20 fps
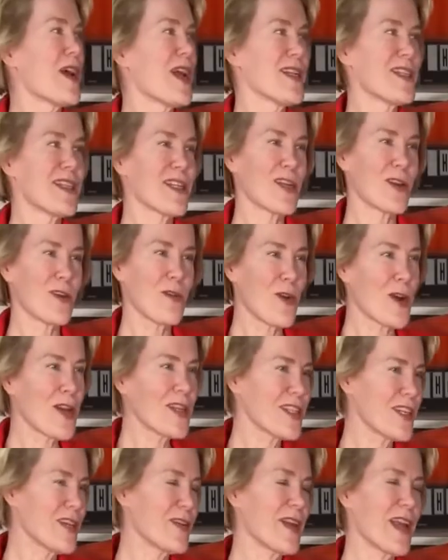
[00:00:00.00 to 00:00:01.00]
rising
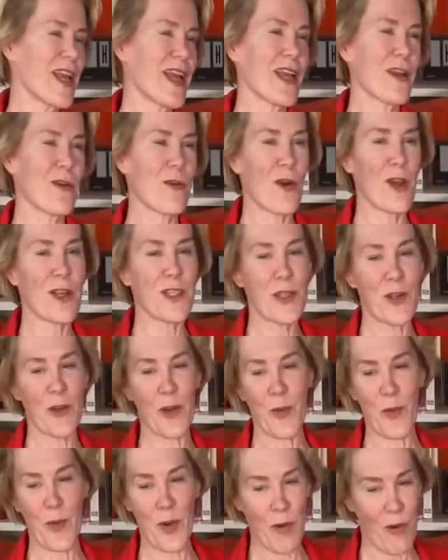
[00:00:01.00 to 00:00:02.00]
across the UK, across
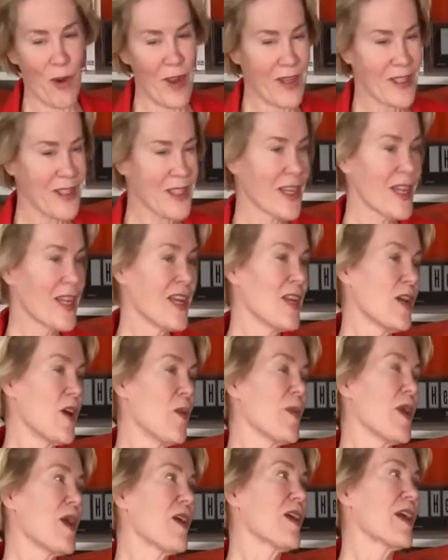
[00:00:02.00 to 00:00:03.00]
Europe, across
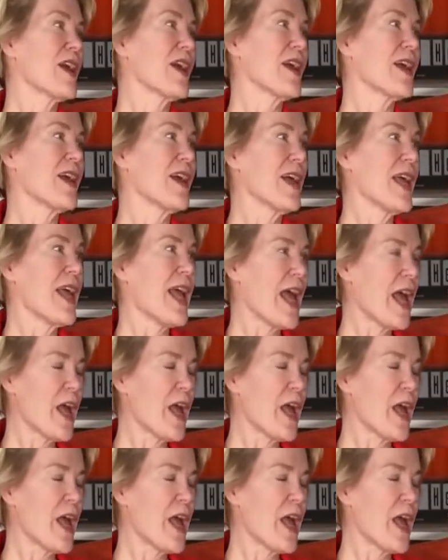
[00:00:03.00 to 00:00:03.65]
America,